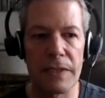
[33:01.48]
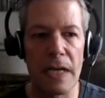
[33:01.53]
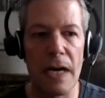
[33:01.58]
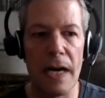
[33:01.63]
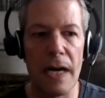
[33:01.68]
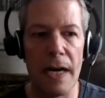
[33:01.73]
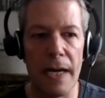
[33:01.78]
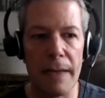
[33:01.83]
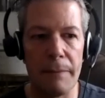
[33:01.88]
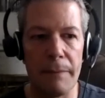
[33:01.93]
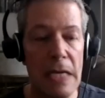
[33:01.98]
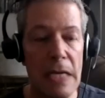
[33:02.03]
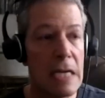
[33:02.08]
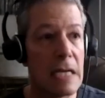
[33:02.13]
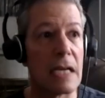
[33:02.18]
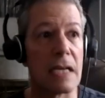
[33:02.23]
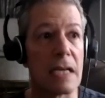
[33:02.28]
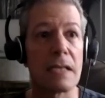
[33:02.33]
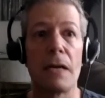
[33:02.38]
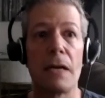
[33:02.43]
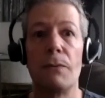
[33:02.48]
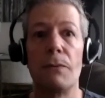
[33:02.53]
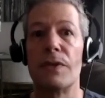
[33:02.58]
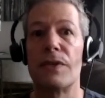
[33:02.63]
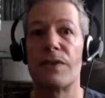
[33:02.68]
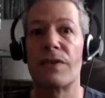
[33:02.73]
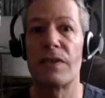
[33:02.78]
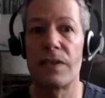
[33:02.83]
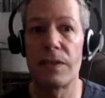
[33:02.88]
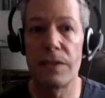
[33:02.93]
time because I was
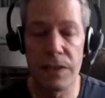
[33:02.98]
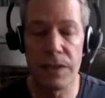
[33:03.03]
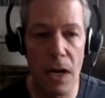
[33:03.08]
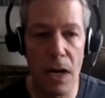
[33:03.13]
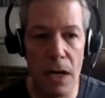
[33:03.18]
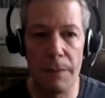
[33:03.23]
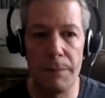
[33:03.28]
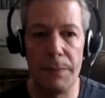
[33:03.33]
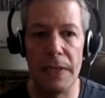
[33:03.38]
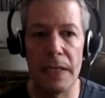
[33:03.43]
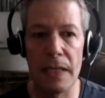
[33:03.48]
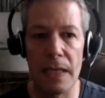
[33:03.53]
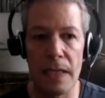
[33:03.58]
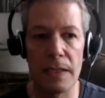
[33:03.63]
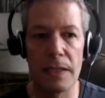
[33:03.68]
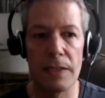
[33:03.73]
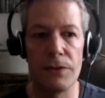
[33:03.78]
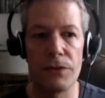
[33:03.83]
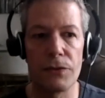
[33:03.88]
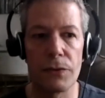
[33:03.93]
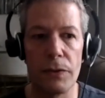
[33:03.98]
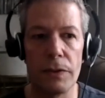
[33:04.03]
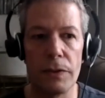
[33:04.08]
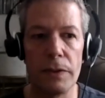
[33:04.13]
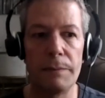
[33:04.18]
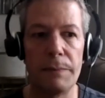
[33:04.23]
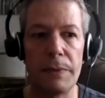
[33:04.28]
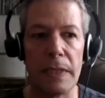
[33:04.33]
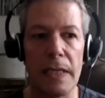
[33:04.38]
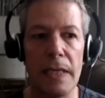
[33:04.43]
sobbing
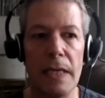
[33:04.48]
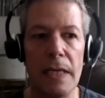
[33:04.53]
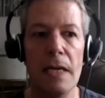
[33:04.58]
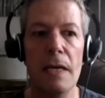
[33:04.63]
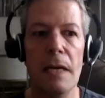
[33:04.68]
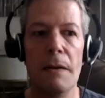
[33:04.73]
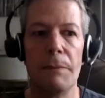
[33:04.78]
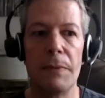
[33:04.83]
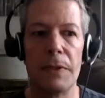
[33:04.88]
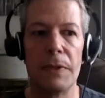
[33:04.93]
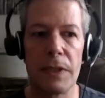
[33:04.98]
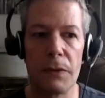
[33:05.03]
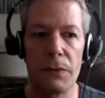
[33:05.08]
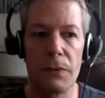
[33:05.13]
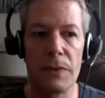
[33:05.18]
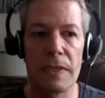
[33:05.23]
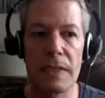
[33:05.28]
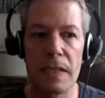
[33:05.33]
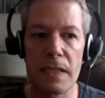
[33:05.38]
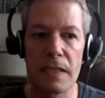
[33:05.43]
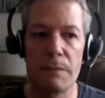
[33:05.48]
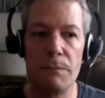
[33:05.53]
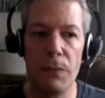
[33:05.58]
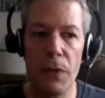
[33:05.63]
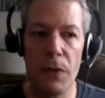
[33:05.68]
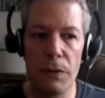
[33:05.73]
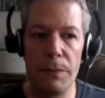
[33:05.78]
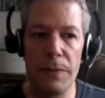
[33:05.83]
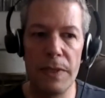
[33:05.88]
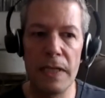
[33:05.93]
uncontrollably. But there was this
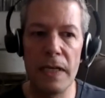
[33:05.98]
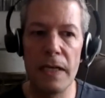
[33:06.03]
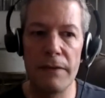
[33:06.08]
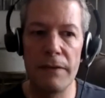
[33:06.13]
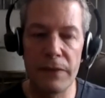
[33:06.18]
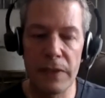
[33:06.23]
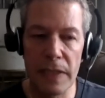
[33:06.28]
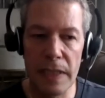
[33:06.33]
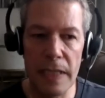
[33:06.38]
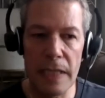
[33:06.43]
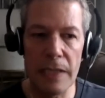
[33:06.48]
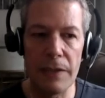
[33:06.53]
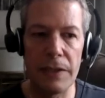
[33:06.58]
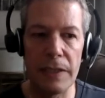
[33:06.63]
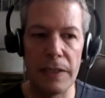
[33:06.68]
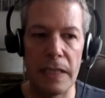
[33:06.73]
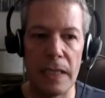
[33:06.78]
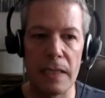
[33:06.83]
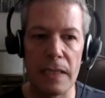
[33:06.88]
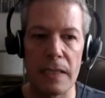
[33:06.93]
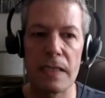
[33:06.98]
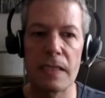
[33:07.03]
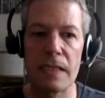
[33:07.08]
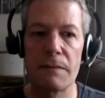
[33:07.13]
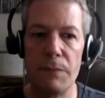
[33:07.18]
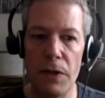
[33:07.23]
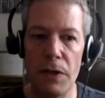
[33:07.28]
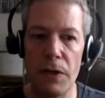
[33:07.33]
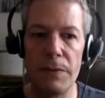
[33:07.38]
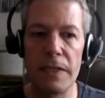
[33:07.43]
moment of clarity, this
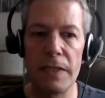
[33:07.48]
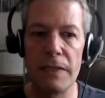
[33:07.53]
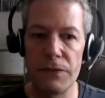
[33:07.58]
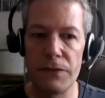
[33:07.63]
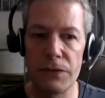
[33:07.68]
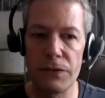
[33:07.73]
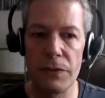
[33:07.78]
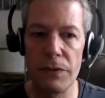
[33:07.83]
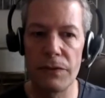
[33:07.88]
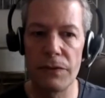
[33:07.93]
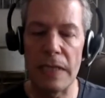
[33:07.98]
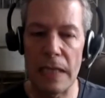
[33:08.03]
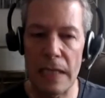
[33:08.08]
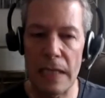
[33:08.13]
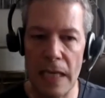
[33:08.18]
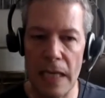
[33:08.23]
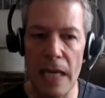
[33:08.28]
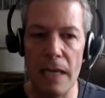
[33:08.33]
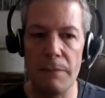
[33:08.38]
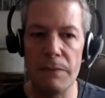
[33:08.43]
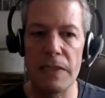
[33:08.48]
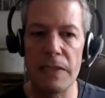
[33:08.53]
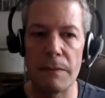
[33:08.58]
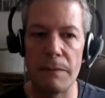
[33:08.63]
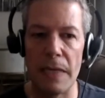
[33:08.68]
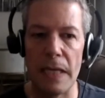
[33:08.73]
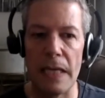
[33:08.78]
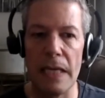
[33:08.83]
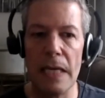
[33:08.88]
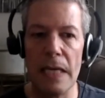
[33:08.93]
moment of truth that came to
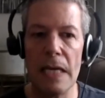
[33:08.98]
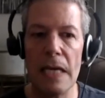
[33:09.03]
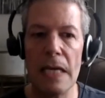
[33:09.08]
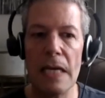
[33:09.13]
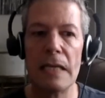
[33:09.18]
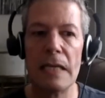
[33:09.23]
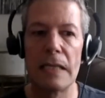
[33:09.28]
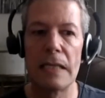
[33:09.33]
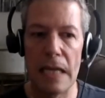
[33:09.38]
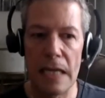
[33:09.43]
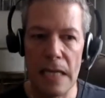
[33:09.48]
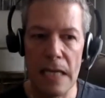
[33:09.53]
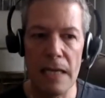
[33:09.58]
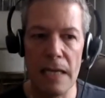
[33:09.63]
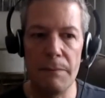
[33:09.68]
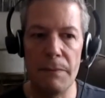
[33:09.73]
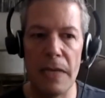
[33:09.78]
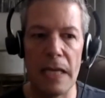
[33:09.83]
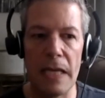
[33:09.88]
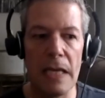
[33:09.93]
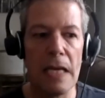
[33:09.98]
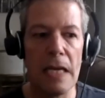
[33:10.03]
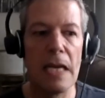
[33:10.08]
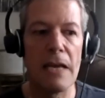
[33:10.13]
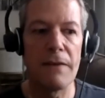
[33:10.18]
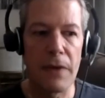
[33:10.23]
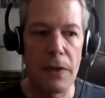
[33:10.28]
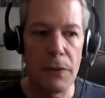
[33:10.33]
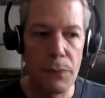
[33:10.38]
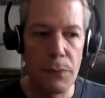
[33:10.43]
me that hit me.
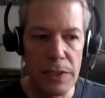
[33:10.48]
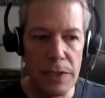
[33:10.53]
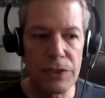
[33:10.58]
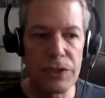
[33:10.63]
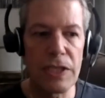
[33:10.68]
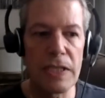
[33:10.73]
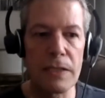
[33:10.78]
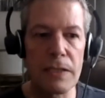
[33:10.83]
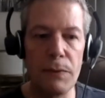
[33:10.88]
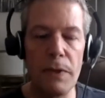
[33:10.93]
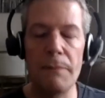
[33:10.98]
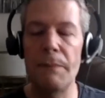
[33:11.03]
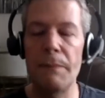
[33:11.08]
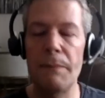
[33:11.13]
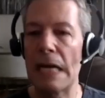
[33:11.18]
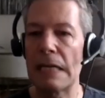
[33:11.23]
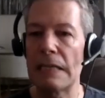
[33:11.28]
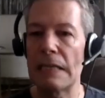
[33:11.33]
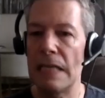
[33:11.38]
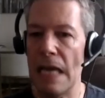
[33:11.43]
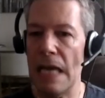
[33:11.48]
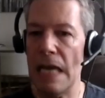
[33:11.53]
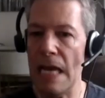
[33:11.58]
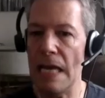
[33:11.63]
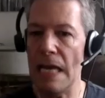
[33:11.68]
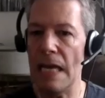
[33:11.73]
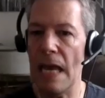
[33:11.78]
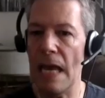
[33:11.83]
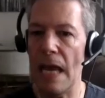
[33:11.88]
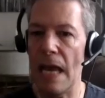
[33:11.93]
If I went just went back to
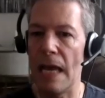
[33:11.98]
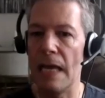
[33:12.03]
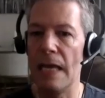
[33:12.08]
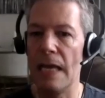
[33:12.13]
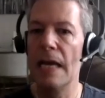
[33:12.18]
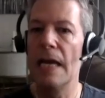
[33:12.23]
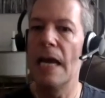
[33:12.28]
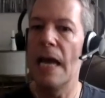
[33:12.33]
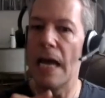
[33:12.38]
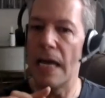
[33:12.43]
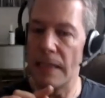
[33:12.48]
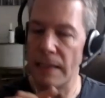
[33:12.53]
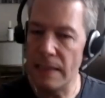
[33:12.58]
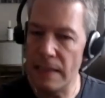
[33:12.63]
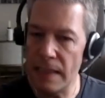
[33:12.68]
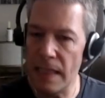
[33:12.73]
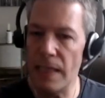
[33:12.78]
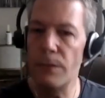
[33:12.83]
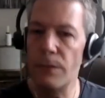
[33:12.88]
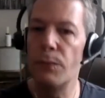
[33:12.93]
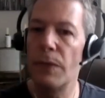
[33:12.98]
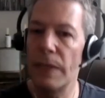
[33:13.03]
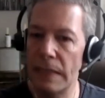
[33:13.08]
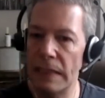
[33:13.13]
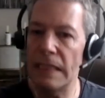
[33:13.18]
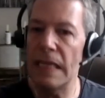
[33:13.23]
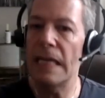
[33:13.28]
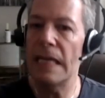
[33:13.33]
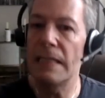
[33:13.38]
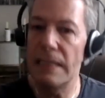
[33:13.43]
AA and did what
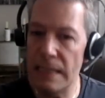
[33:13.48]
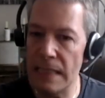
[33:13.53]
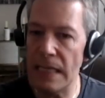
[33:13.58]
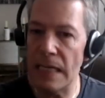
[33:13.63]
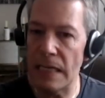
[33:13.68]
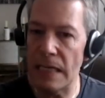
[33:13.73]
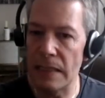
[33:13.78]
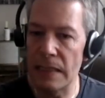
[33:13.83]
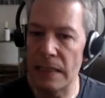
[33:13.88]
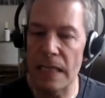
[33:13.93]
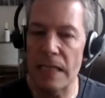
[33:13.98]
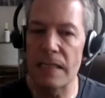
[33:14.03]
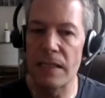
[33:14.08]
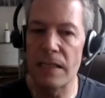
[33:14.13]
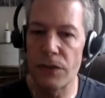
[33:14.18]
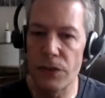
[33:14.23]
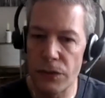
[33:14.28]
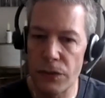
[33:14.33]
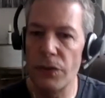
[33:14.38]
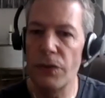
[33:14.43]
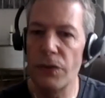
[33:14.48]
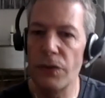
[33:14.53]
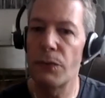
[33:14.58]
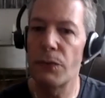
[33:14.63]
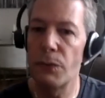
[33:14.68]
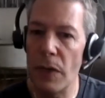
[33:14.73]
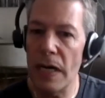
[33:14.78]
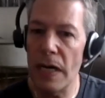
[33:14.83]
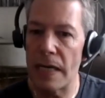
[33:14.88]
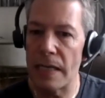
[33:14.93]
they did, because the truth
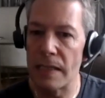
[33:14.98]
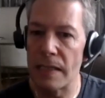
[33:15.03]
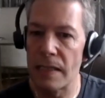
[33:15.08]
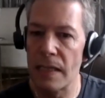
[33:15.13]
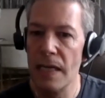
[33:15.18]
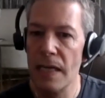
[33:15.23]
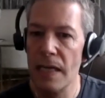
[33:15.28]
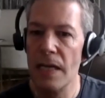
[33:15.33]
was